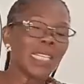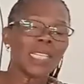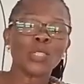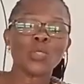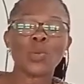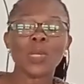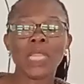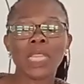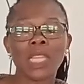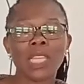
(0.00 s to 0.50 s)

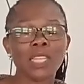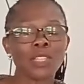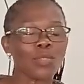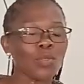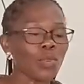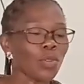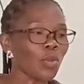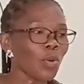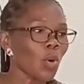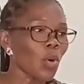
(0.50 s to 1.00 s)
doing things
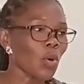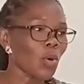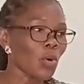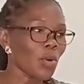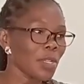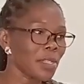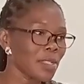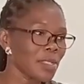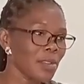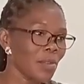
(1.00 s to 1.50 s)
on your
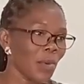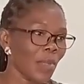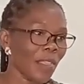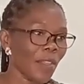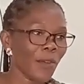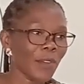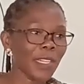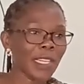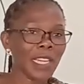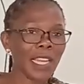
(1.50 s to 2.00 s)
own
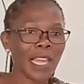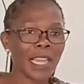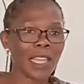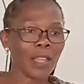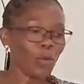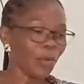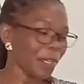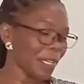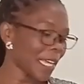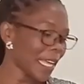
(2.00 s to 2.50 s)
without
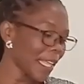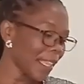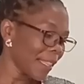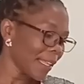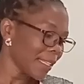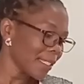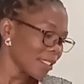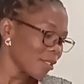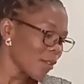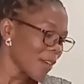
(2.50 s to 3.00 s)
relying on
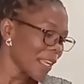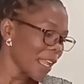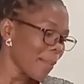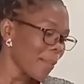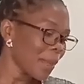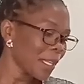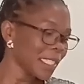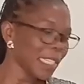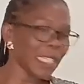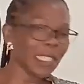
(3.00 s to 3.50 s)
others. What
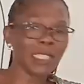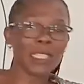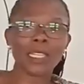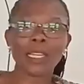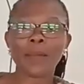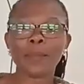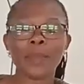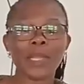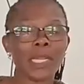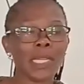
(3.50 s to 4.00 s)
about
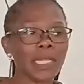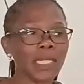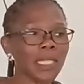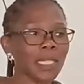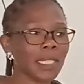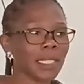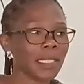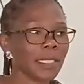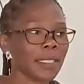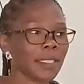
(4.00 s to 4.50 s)

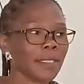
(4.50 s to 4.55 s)
sustainability?